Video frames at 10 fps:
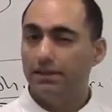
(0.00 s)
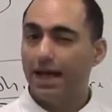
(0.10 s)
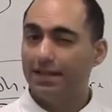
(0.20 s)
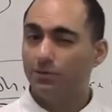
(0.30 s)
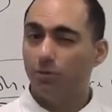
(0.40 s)

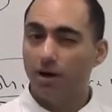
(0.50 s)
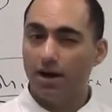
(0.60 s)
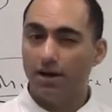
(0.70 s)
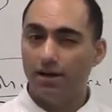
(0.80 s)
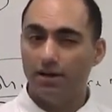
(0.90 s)
That's
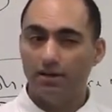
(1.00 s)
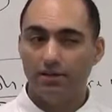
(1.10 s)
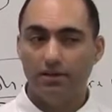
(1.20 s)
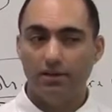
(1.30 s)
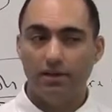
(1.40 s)
why
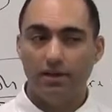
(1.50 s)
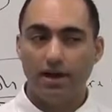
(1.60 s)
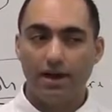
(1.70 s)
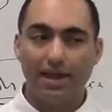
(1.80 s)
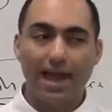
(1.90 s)

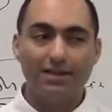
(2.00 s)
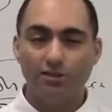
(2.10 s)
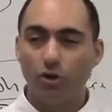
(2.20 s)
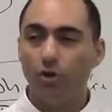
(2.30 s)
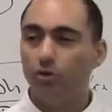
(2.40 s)
I
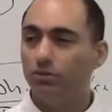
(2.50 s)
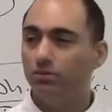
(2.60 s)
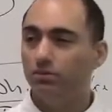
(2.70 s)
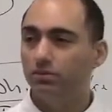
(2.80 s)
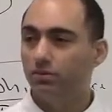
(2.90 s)
can't go
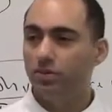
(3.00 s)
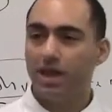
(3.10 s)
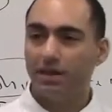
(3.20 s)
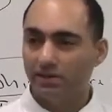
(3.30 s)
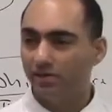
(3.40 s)
to
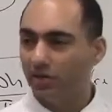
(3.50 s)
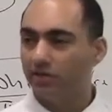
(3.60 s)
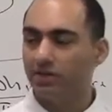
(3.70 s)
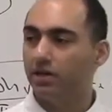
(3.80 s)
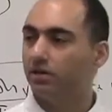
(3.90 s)
the activity
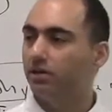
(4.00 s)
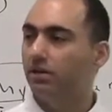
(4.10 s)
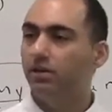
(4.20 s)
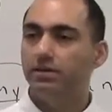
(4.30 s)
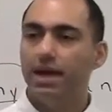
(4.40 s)
today.
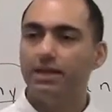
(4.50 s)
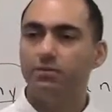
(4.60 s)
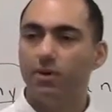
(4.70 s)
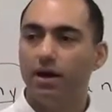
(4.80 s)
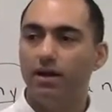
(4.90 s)

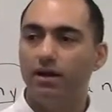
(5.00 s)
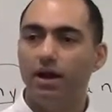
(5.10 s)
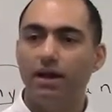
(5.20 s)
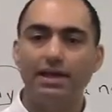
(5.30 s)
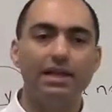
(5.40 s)
That's why
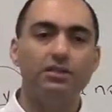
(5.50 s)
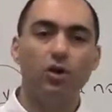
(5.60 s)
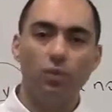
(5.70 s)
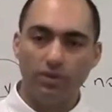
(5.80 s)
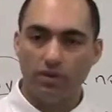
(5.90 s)
I can't
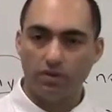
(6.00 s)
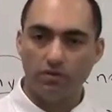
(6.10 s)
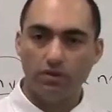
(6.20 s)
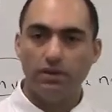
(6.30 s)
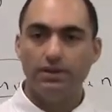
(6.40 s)
go with you.
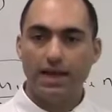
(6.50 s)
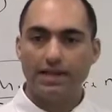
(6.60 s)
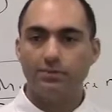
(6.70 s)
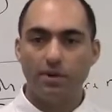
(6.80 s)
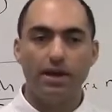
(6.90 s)

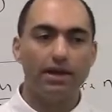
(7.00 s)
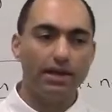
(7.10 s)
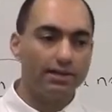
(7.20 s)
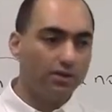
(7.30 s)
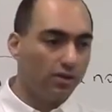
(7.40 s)
That's why I
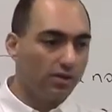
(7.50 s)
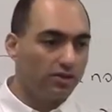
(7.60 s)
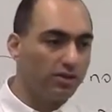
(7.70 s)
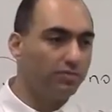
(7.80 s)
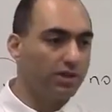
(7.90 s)
can't go to the
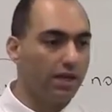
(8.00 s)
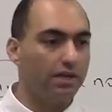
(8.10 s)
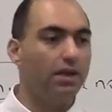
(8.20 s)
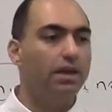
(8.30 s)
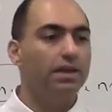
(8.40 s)
gym
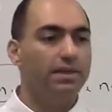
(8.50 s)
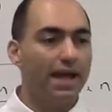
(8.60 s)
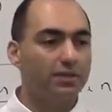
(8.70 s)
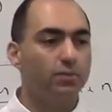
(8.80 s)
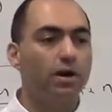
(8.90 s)
tonight.
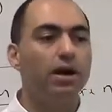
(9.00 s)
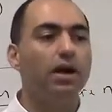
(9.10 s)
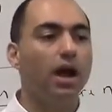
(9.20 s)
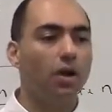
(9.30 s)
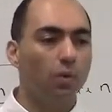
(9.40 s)
That's
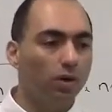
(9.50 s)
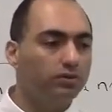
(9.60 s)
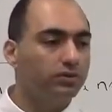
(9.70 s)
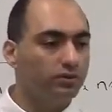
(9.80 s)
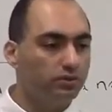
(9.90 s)
why I
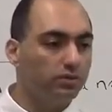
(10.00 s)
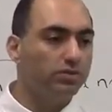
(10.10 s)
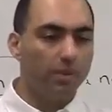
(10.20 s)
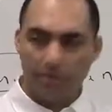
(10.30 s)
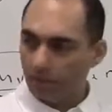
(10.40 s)
won't do
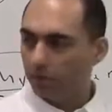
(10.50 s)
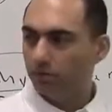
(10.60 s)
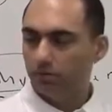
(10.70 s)
something.